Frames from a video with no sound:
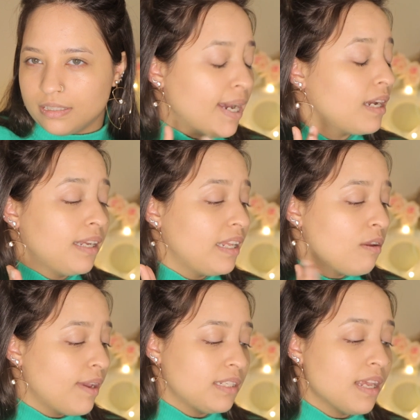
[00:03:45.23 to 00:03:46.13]
But
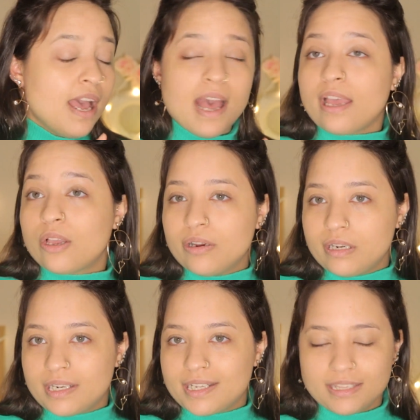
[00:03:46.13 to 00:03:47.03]
anyways, I got
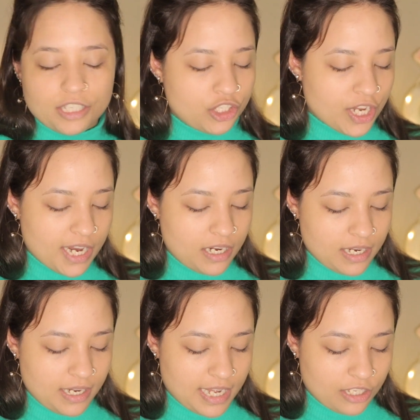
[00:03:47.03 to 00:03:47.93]
it in the shade
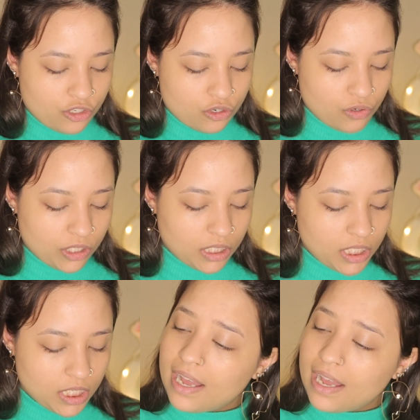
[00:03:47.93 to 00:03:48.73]
Natural.